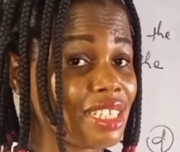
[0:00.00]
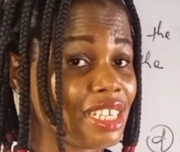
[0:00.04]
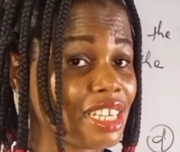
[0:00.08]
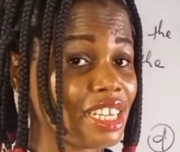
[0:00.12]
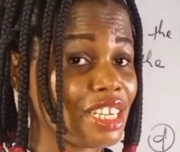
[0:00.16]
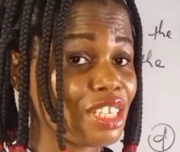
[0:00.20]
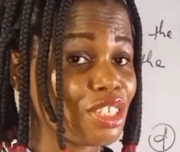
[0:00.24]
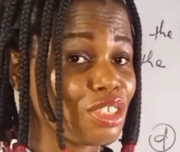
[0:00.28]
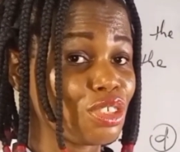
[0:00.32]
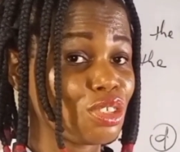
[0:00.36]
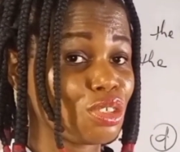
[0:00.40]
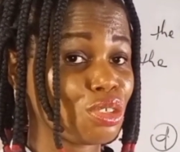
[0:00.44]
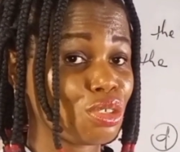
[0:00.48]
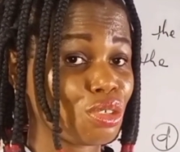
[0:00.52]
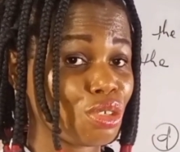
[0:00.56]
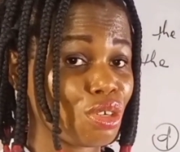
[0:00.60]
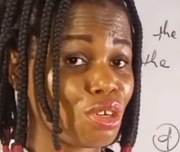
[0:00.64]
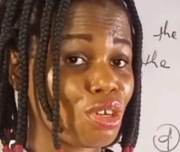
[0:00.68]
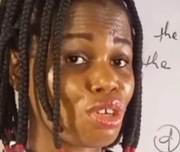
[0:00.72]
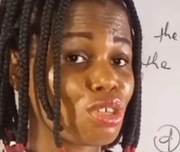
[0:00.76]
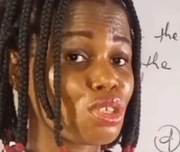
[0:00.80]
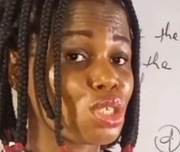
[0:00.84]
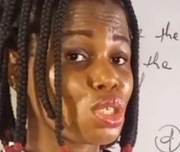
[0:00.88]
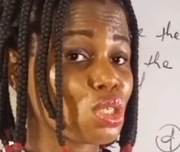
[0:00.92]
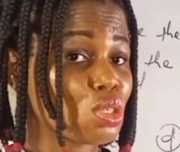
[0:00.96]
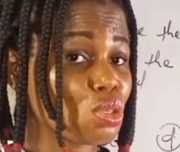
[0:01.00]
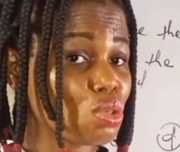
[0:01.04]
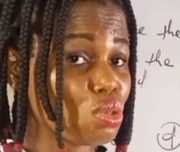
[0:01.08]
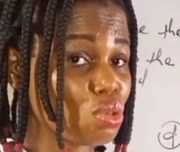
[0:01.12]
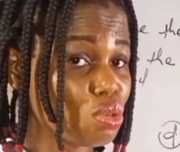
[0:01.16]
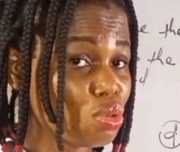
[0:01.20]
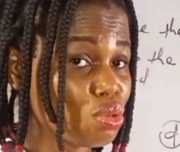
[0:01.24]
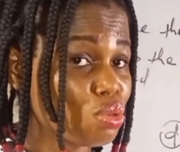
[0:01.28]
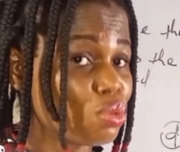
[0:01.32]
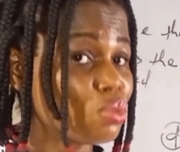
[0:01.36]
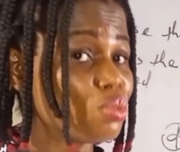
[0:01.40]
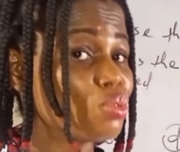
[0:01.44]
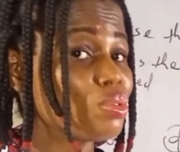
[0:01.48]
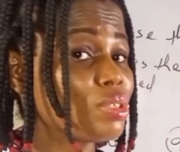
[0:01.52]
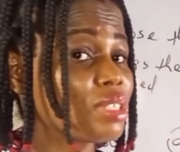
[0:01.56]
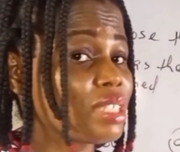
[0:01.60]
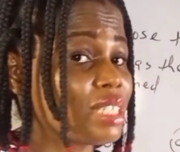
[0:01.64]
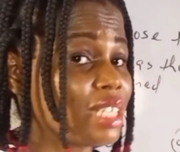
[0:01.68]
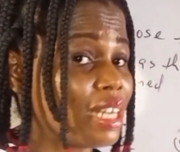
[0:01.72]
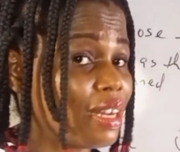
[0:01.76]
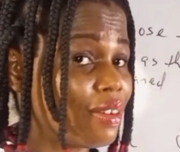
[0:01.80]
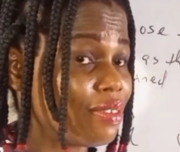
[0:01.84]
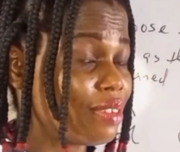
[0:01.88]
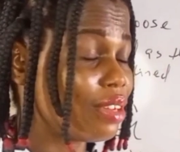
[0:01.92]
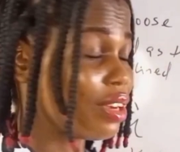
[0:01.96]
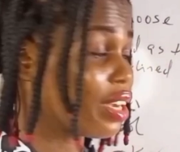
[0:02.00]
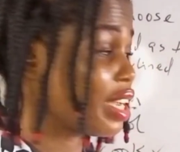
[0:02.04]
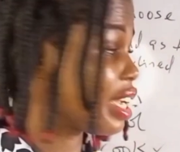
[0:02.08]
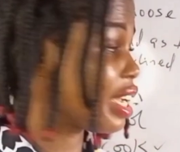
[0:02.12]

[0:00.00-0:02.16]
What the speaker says: the short o sound.